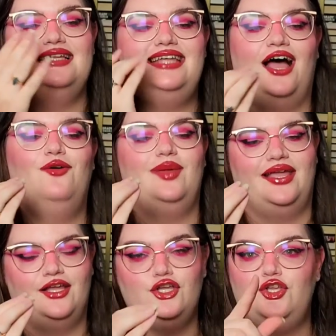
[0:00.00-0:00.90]
Tell
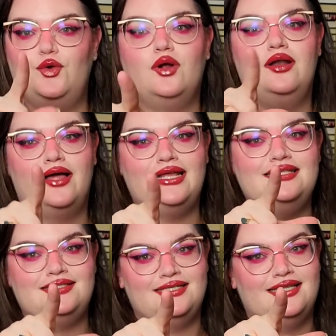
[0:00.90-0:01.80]
me you are not
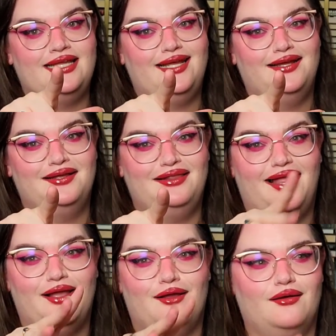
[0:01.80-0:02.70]
instantly like,